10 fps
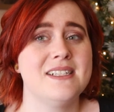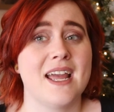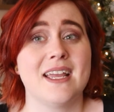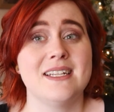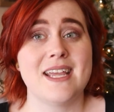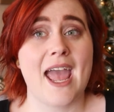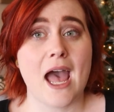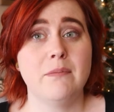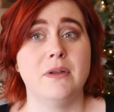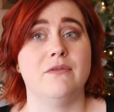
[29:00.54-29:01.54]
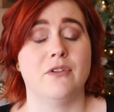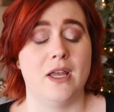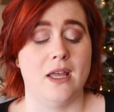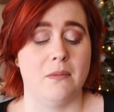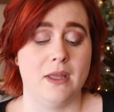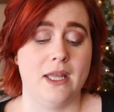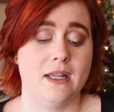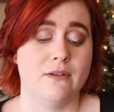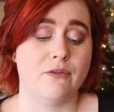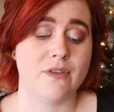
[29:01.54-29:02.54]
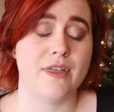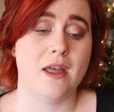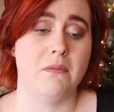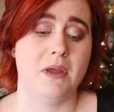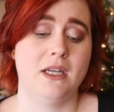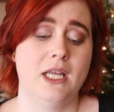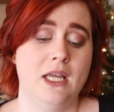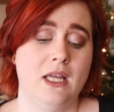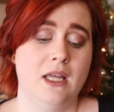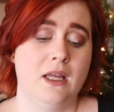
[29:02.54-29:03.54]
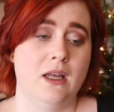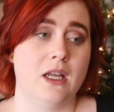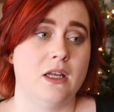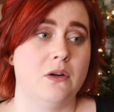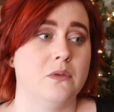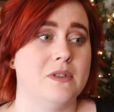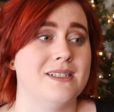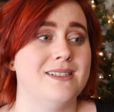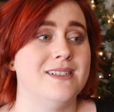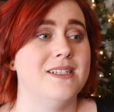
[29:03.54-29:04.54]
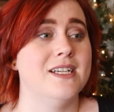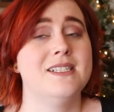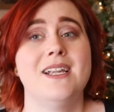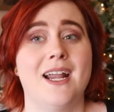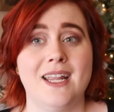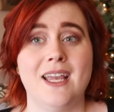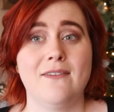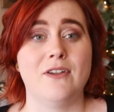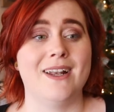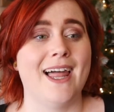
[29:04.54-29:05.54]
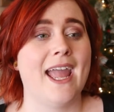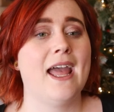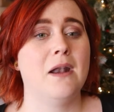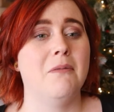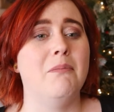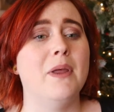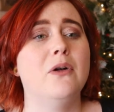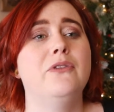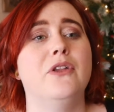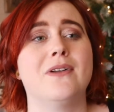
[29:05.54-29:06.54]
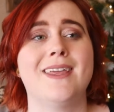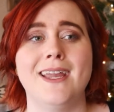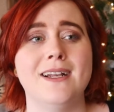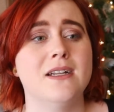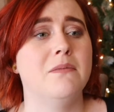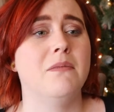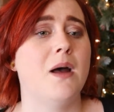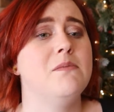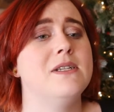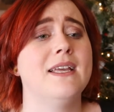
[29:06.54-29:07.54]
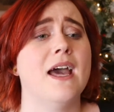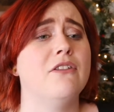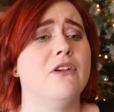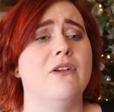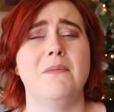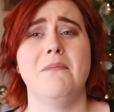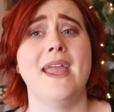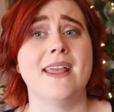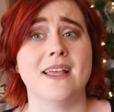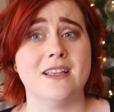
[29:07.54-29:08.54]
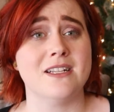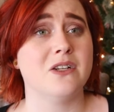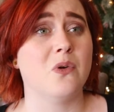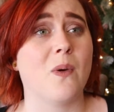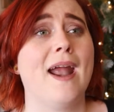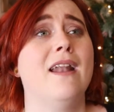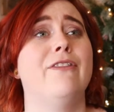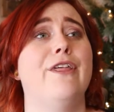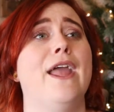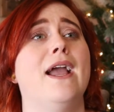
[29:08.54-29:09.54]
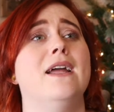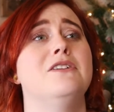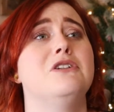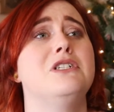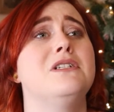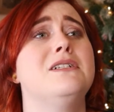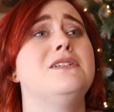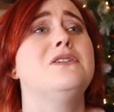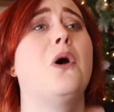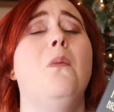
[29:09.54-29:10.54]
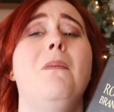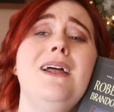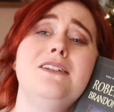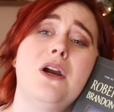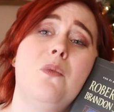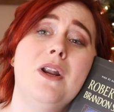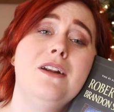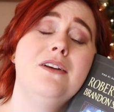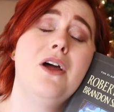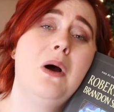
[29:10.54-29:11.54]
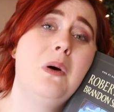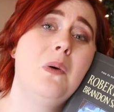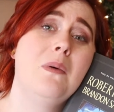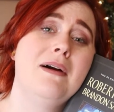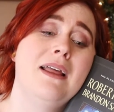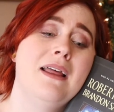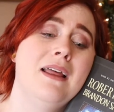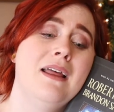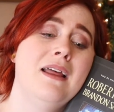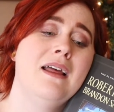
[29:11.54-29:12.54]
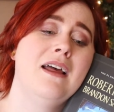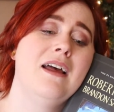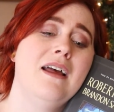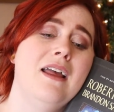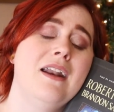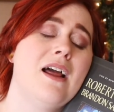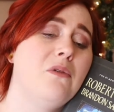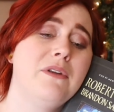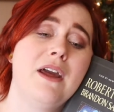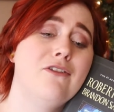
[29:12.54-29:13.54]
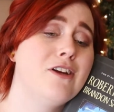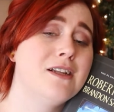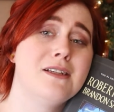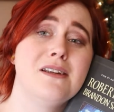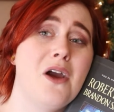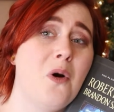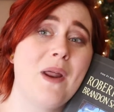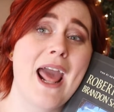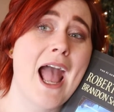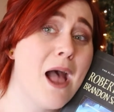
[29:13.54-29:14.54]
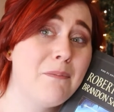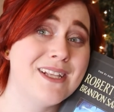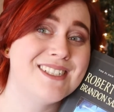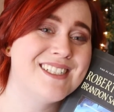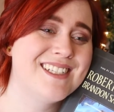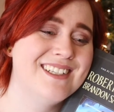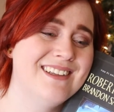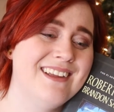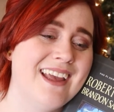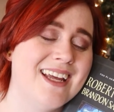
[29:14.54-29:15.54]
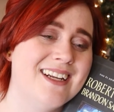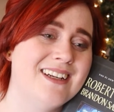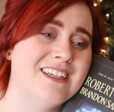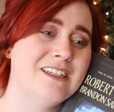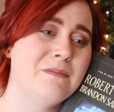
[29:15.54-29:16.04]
that get to happen for him and for them? And does Nynaeve and Lan build their kingdom up together and make it this grand thing? There's just so much I want to know, and I will never get to know what happens. And